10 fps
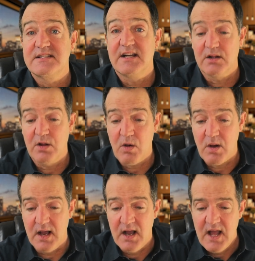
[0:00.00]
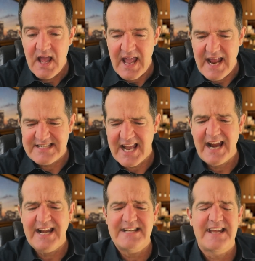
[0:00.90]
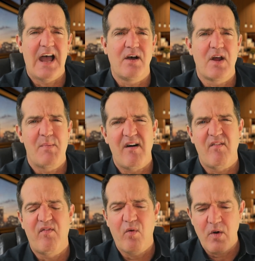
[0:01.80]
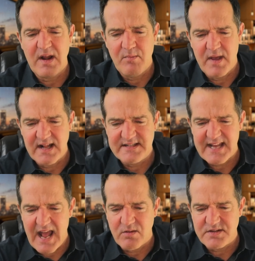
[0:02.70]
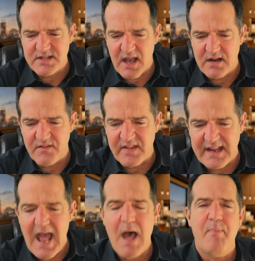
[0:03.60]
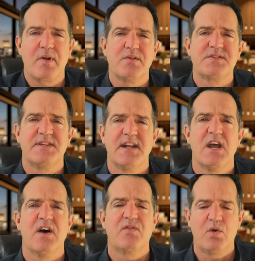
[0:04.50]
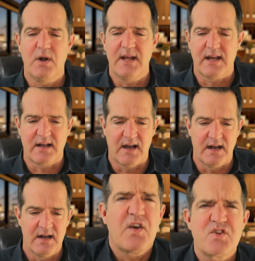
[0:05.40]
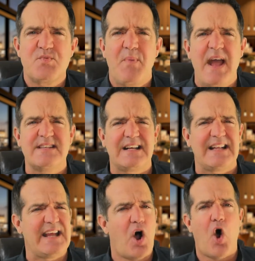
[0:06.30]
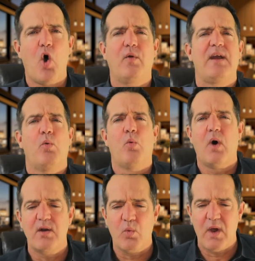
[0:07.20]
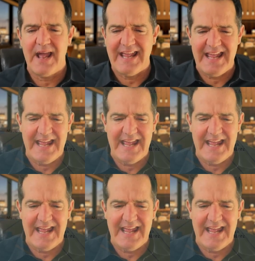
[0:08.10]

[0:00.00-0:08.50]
Sinaloa, a tiny town about 40 minutes outside of the capital city of Culiacan. So there's basically only one way